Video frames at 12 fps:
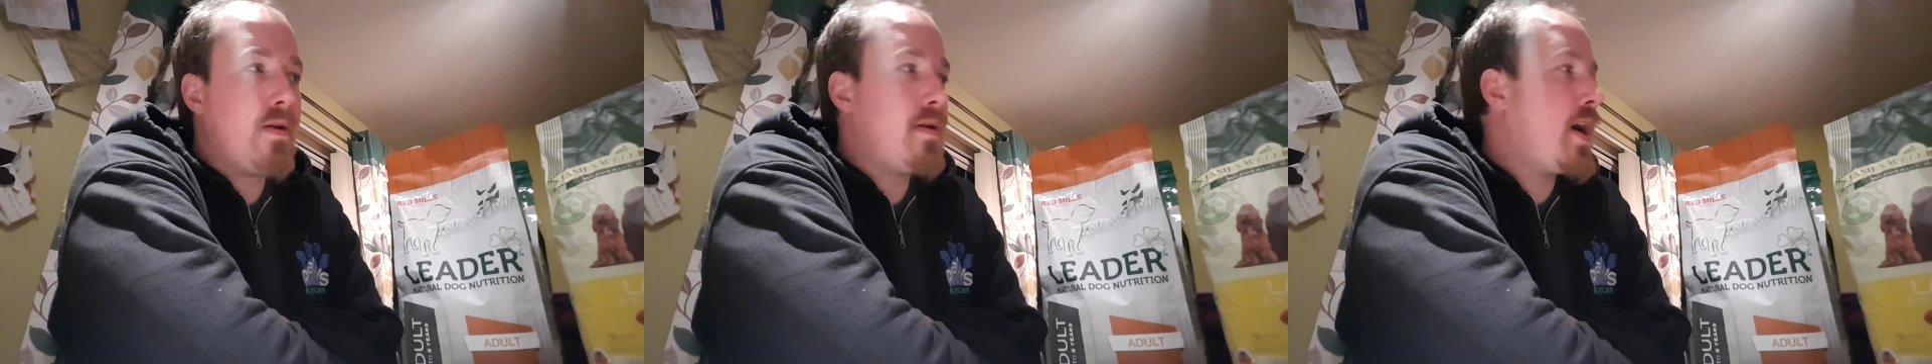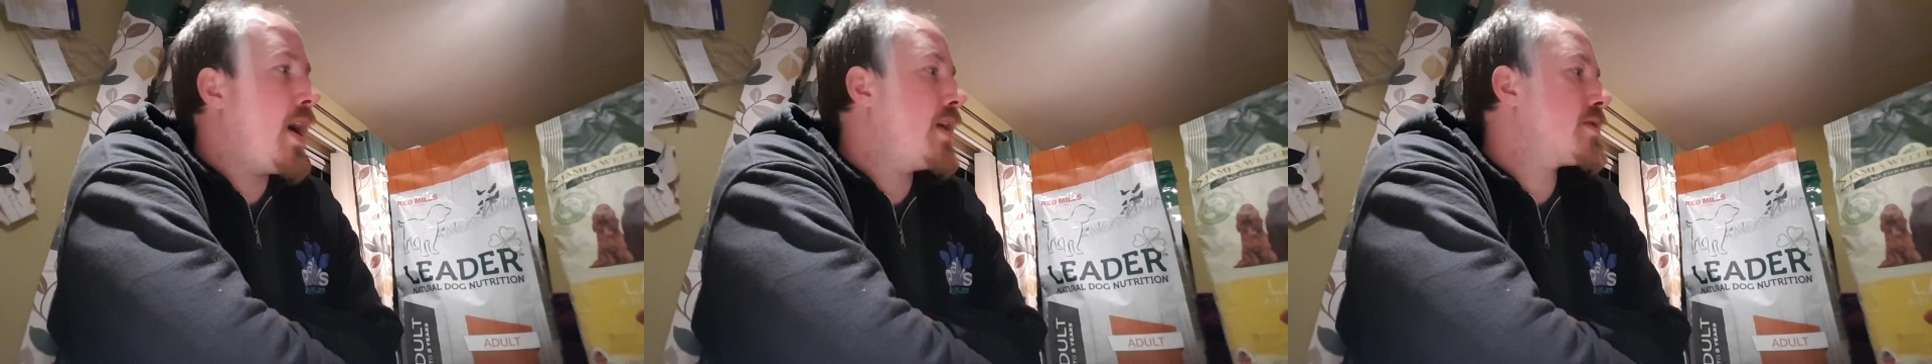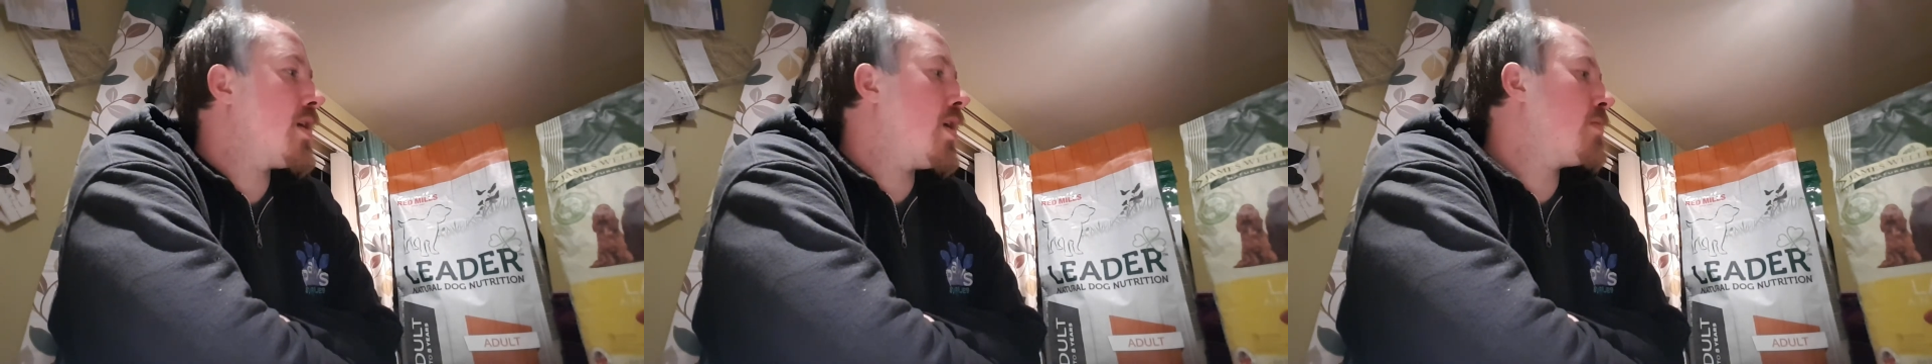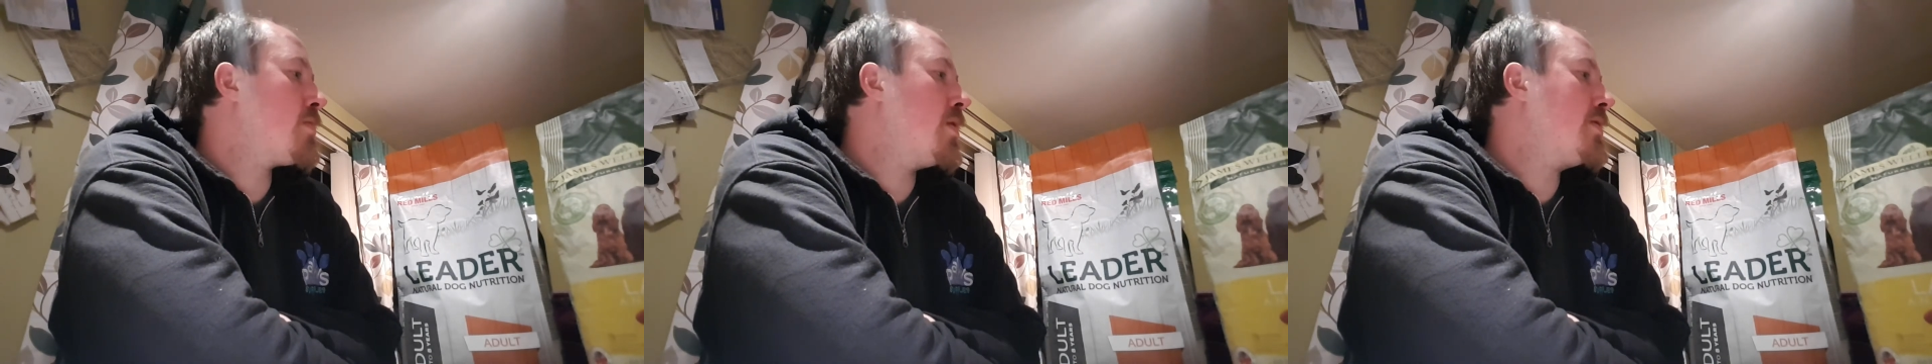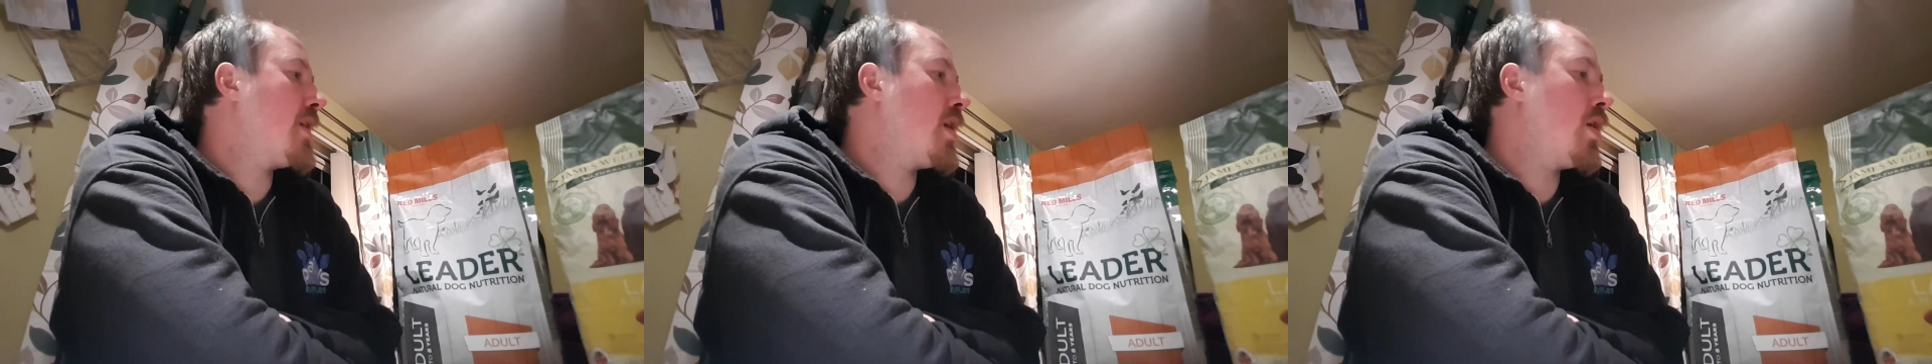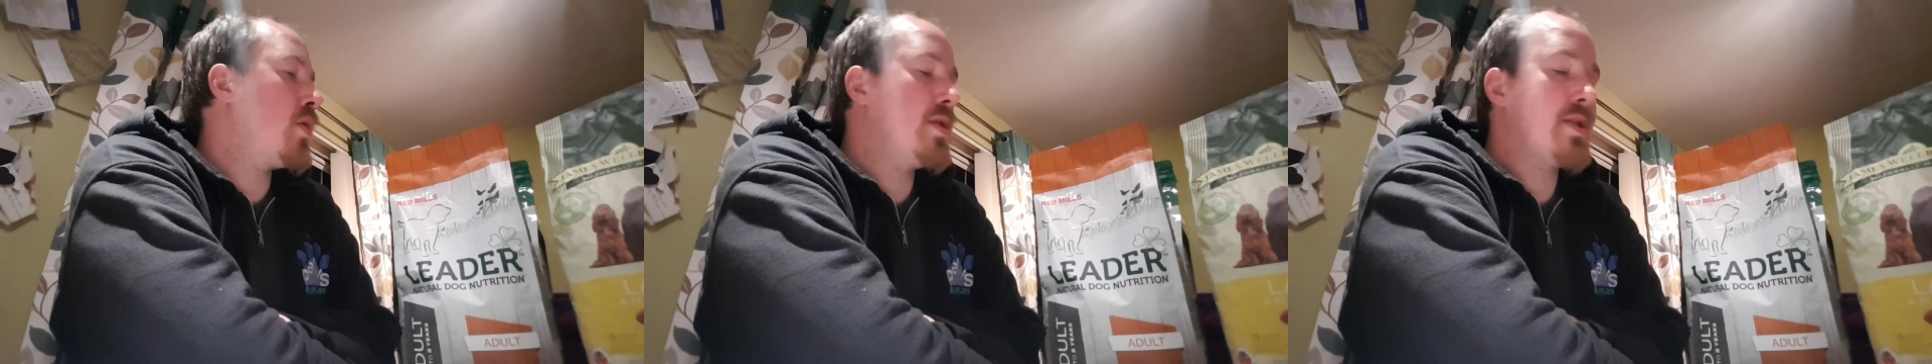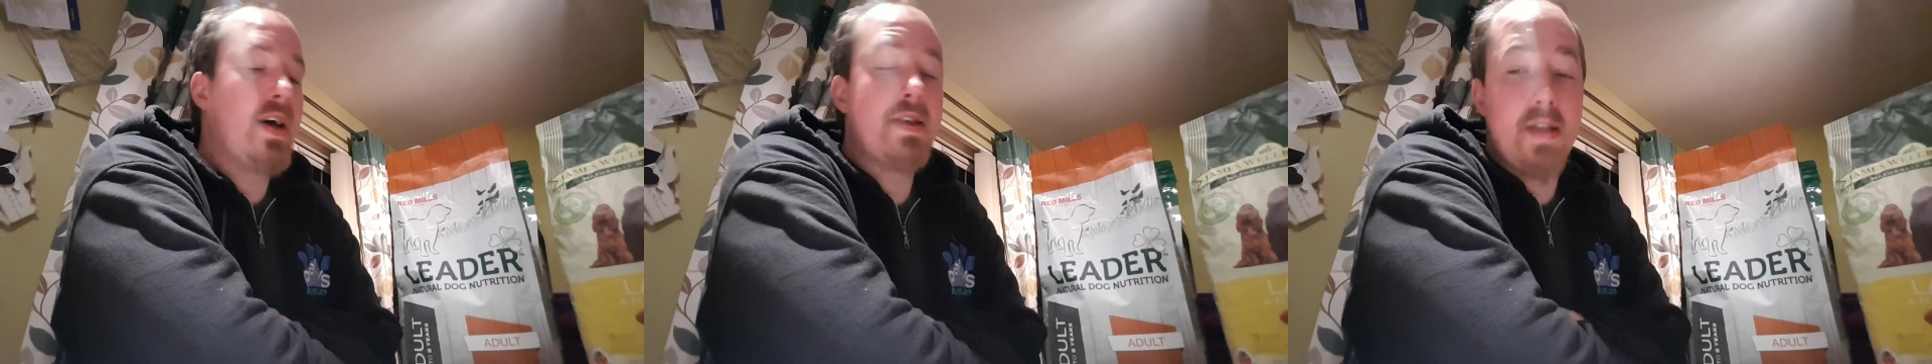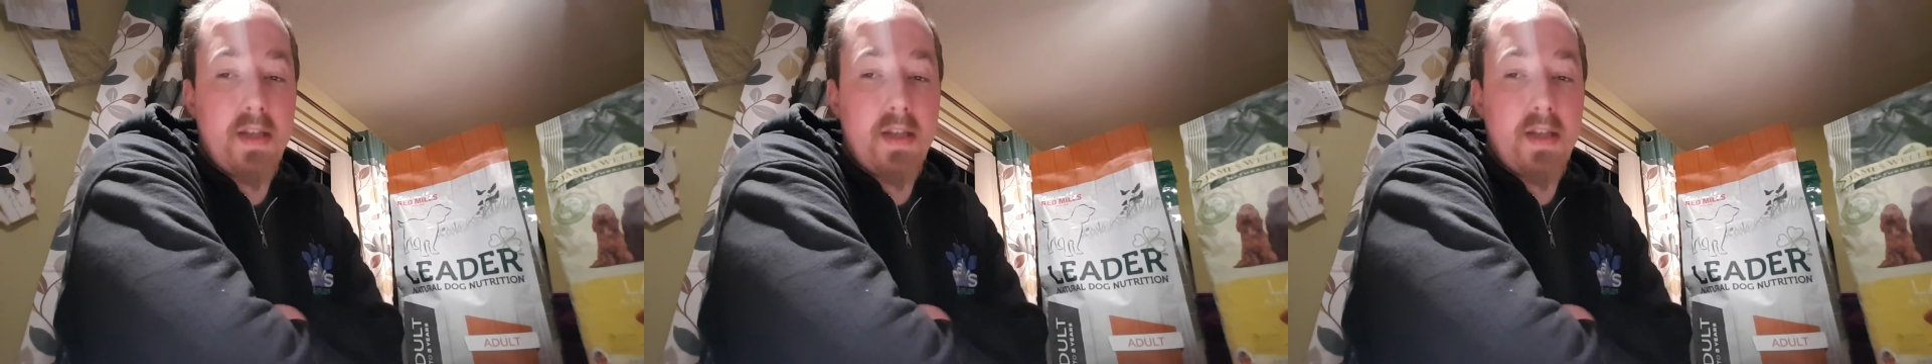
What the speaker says: highest carb count there is actually